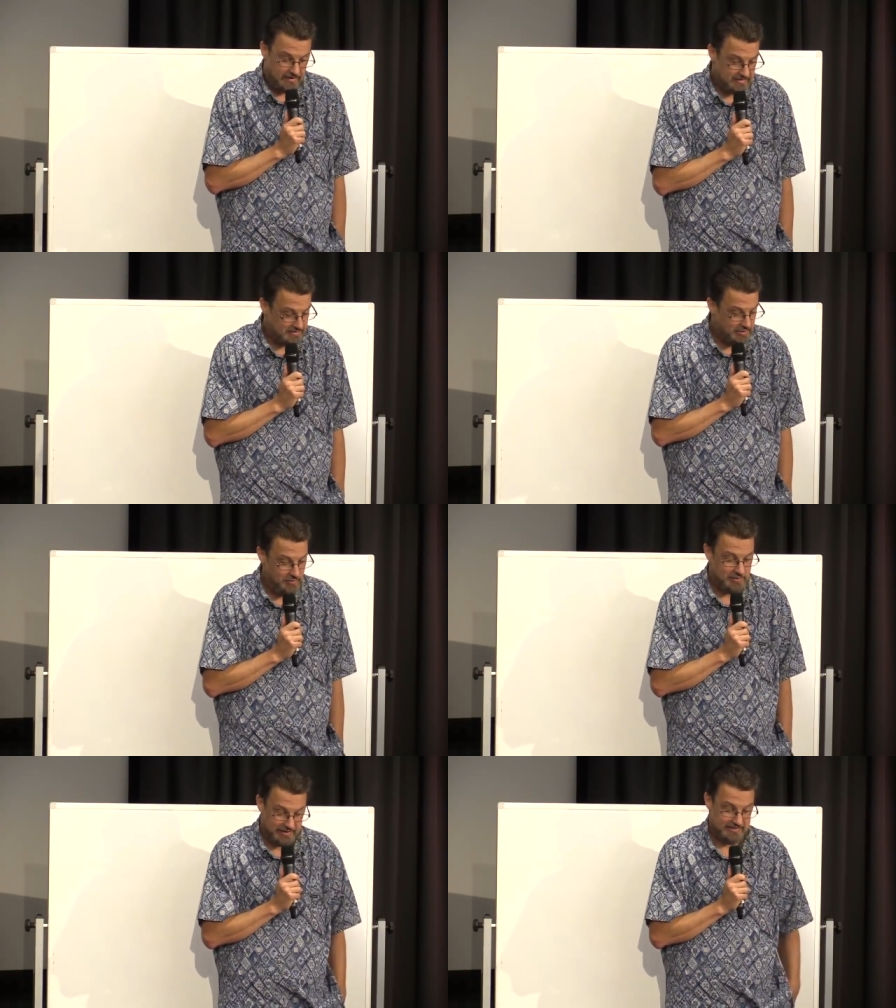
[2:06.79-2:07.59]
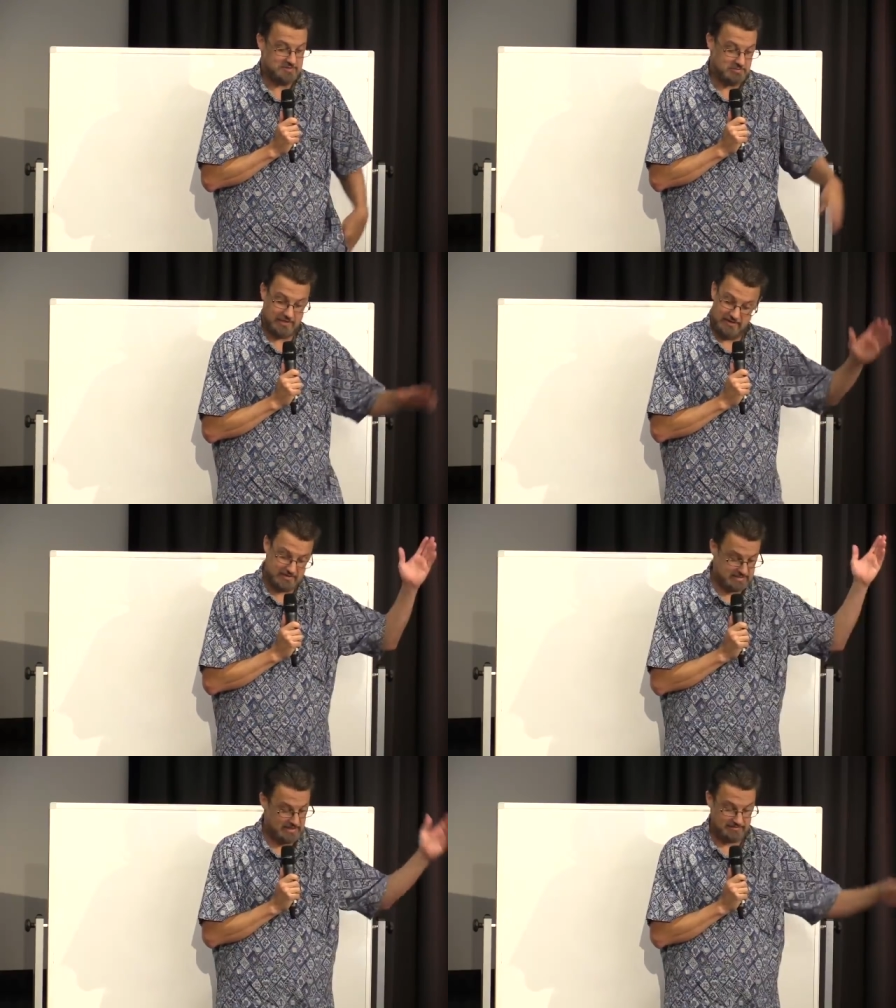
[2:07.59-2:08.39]
God, nobody is beyond
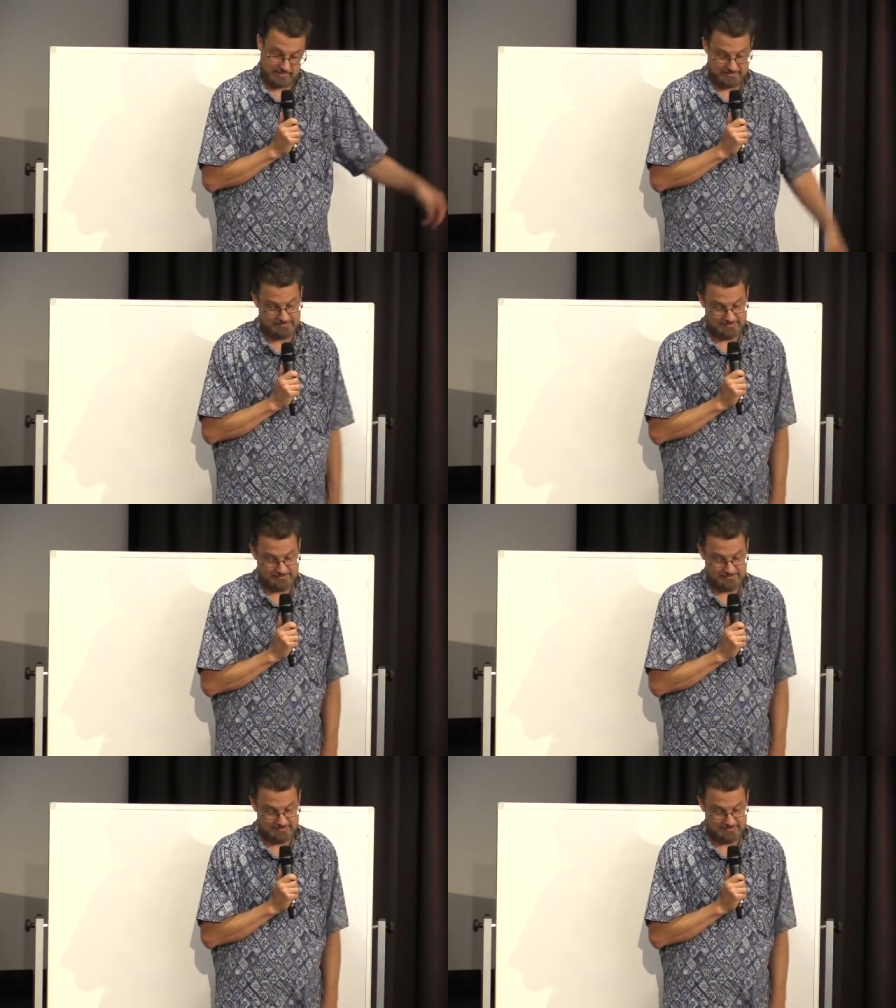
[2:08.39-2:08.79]
saving.